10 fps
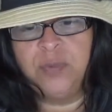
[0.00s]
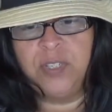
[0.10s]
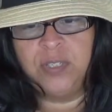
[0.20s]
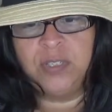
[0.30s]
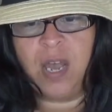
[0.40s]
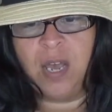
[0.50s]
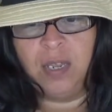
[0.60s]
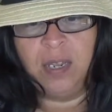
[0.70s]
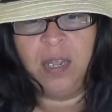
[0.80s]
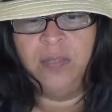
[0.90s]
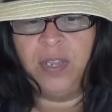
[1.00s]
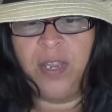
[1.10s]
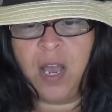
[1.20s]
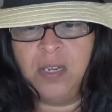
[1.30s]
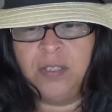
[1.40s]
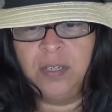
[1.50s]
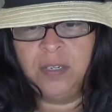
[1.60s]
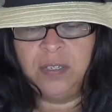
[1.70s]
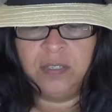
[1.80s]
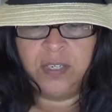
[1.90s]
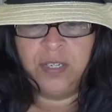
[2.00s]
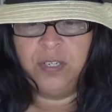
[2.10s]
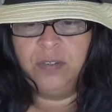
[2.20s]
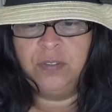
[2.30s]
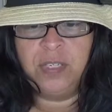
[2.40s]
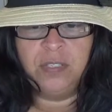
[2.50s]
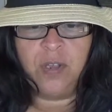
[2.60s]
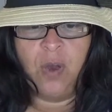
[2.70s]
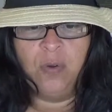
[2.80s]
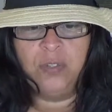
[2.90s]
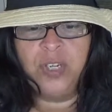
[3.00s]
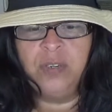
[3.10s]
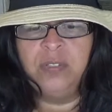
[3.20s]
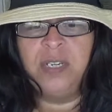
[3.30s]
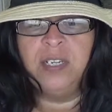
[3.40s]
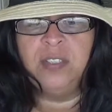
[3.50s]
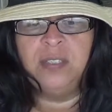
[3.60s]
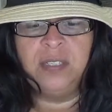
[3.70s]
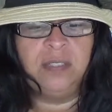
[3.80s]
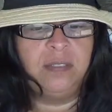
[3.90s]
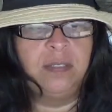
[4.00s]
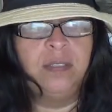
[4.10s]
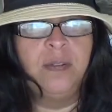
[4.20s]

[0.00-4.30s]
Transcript: We just saw that Yah is going to use his own chosen agencies.